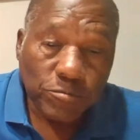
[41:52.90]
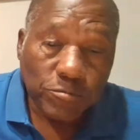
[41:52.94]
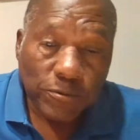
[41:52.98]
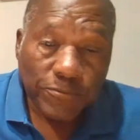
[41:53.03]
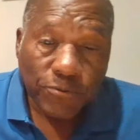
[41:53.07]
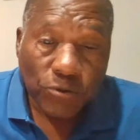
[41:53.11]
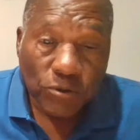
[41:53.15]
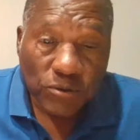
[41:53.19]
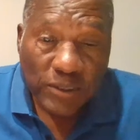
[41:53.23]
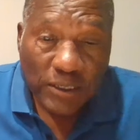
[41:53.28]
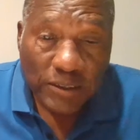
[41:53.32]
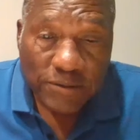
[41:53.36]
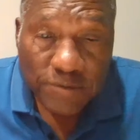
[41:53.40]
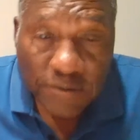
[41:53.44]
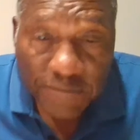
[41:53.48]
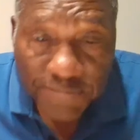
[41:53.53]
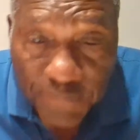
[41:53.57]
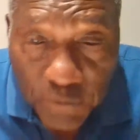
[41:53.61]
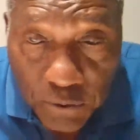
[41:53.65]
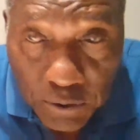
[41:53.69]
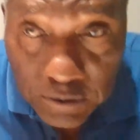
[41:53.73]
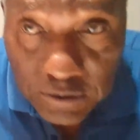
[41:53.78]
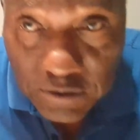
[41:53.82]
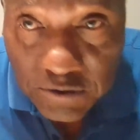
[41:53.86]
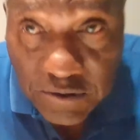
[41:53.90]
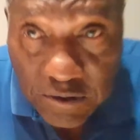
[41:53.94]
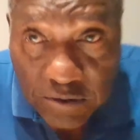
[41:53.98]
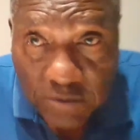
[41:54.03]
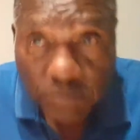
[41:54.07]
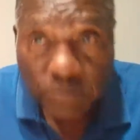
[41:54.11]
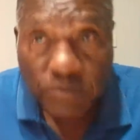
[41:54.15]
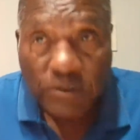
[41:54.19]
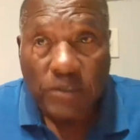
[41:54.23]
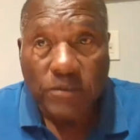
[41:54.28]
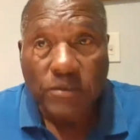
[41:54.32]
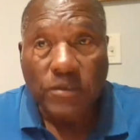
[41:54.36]
before 1946
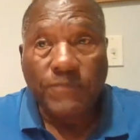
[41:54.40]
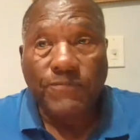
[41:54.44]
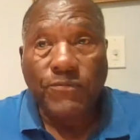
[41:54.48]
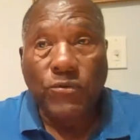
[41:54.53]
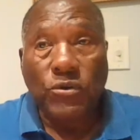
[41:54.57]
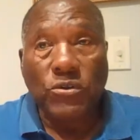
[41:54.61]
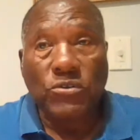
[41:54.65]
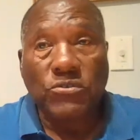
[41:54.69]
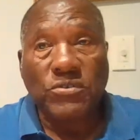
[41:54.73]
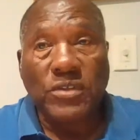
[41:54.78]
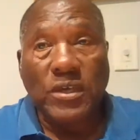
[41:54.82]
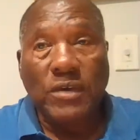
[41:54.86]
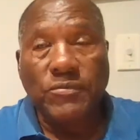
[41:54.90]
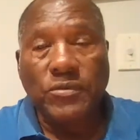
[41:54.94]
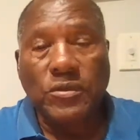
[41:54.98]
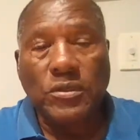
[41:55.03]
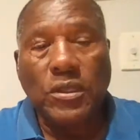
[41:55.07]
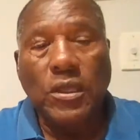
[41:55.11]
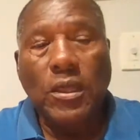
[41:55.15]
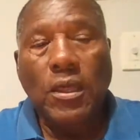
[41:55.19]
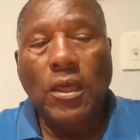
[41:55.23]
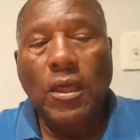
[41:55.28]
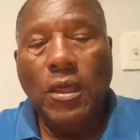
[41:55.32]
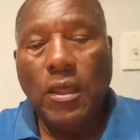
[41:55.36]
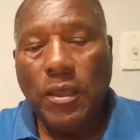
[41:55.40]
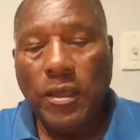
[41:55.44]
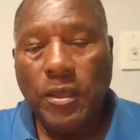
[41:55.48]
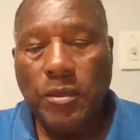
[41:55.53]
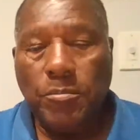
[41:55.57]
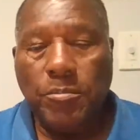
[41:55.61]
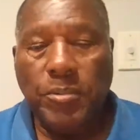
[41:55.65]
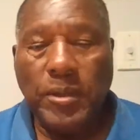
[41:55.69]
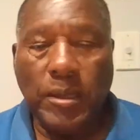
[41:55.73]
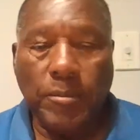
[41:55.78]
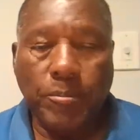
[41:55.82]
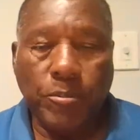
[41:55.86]
or 1947, a
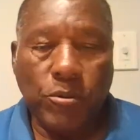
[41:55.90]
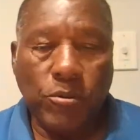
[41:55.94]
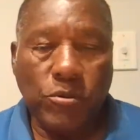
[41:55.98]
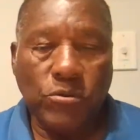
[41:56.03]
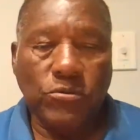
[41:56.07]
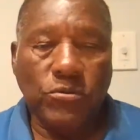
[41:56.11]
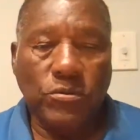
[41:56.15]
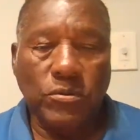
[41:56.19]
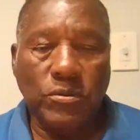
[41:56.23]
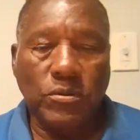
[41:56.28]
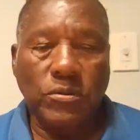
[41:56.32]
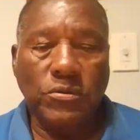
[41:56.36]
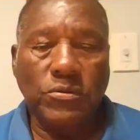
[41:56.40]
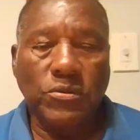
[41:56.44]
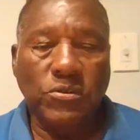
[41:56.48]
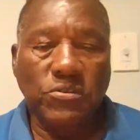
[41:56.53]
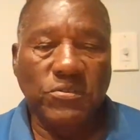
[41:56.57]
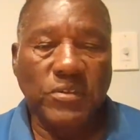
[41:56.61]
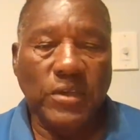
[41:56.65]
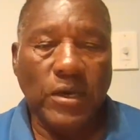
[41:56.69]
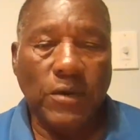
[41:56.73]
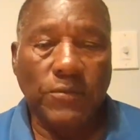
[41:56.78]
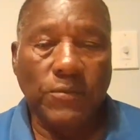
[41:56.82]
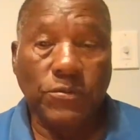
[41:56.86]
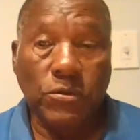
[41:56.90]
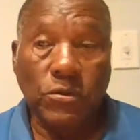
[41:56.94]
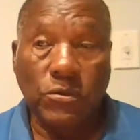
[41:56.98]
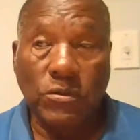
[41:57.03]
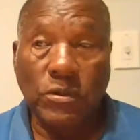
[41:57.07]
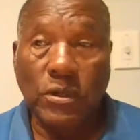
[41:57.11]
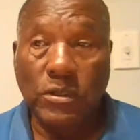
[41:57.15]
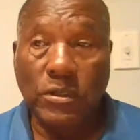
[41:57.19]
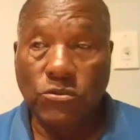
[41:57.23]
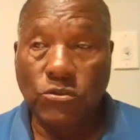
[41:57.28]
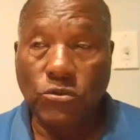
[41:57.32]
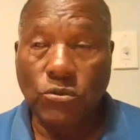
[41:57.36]
Black person in the South could
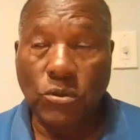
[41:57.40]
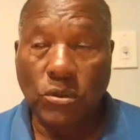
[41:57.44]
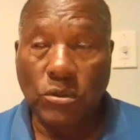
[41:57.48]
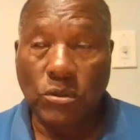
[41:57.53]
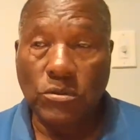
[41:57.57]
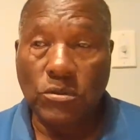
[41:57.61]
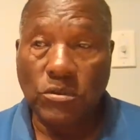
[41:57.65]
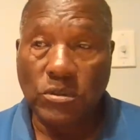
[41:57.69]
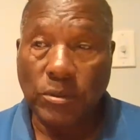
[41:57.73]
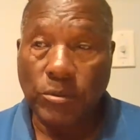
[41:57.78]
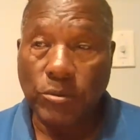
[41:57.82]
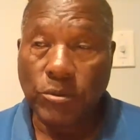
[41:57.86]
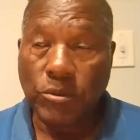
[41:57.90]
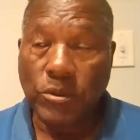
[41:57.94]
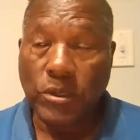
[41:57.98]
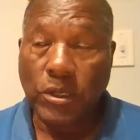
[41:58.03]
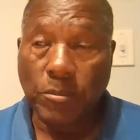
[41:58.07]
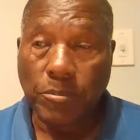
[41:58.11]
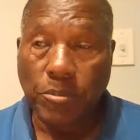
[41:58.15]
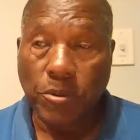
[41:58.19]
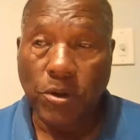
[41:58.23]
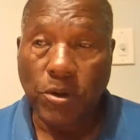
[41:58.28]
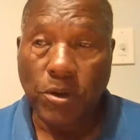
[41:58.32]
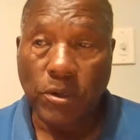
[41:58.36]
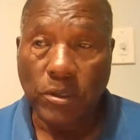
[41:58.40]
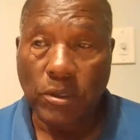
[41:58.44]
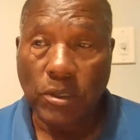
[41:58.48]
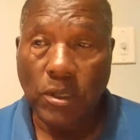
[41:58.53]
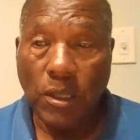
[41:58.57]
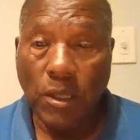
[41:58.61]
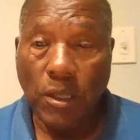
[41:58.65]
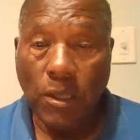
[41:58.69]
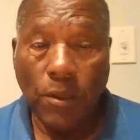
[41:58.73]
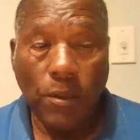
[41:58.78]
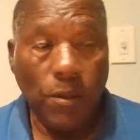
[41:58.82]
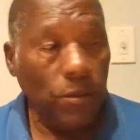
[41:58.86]
not join the Democratic Party.
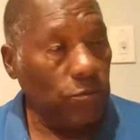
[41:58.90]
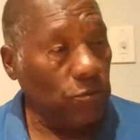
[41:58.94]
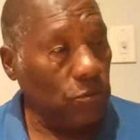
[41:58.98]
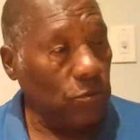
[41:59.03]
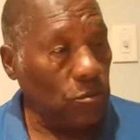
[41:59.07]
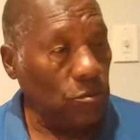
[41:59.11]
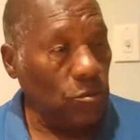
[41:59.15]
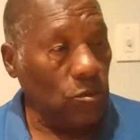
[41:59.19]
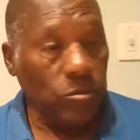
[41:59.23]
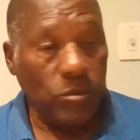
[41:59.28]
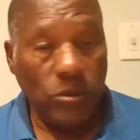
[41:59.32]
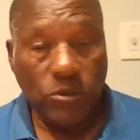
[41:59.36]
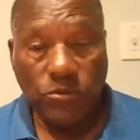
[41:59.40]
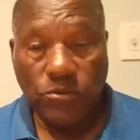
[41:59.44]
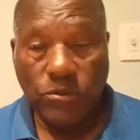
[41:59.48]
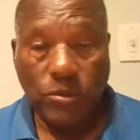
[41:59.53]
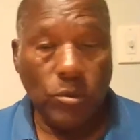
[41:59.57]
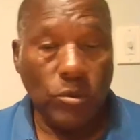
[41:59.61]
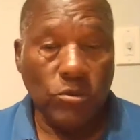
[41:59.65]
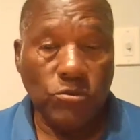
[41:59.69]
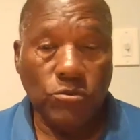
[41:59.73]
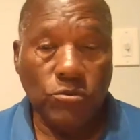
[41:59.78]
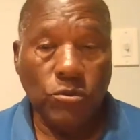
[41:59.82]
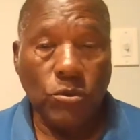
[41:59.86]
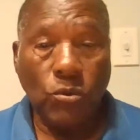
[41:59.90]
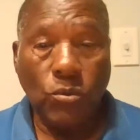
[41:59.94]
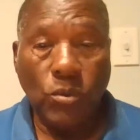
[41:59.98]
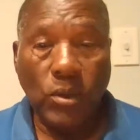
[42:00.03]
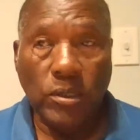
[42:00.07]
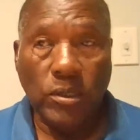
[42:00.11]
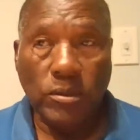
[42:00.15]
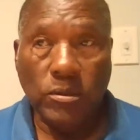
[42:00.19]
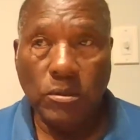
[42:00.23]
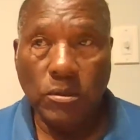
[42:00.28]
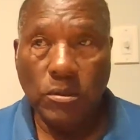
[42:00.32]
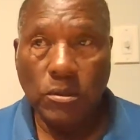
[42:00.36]
Someone may say, well, so
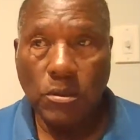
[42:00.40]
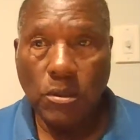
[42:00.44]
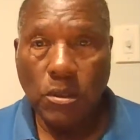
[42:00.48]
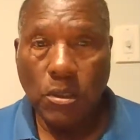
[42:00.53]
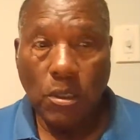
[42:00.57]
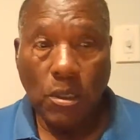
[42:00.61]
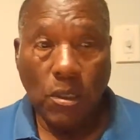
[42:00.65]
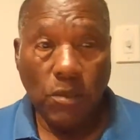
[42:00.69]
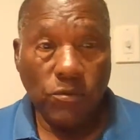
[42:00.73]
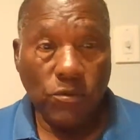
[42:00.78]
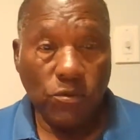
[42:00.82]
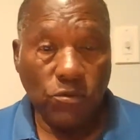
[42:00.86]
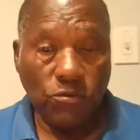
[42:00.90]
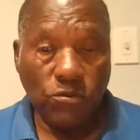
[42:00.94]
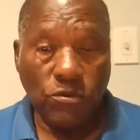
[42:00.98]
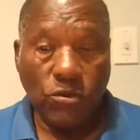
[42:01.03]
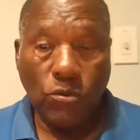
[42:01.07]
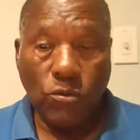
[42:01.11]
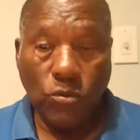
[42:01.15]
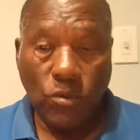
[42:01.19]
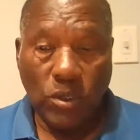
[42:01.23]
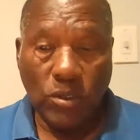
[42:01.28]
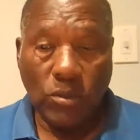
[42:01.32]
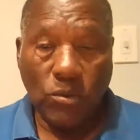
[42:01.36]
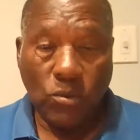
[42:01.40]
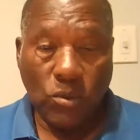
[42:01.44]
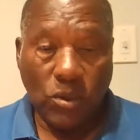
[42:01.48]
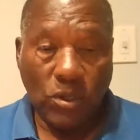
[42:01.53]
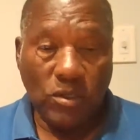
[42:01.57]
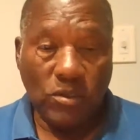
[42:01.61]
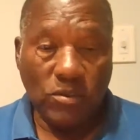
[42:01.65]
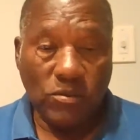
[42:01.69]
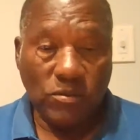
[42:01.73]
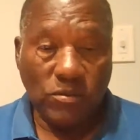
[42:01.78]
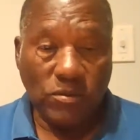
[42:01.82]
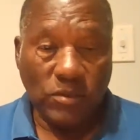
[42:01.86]
what? The so what
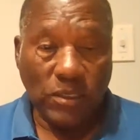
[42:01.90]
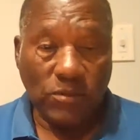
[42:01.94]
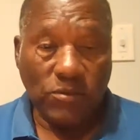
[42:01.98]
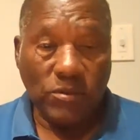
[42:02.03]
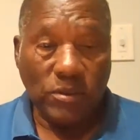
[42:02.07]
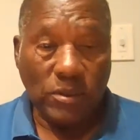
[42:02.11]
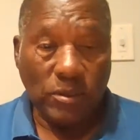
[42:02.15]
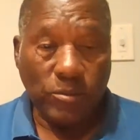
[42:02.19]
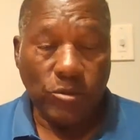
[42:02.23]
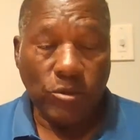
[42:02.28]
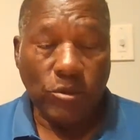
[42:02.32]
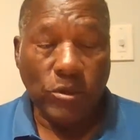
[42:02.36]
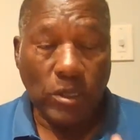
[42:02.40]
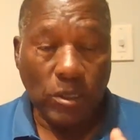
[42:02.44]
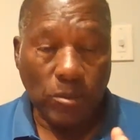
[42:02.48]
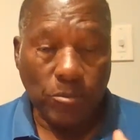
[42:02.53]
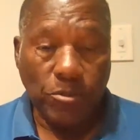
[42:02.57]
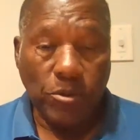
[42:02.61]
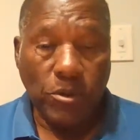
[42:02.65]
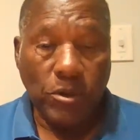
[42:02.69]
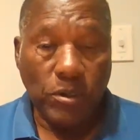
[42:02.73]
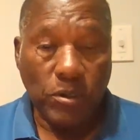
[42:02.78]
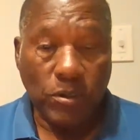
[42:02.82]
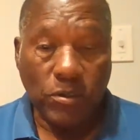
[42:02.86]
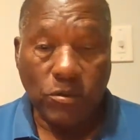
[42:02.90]
was that the Democratic Party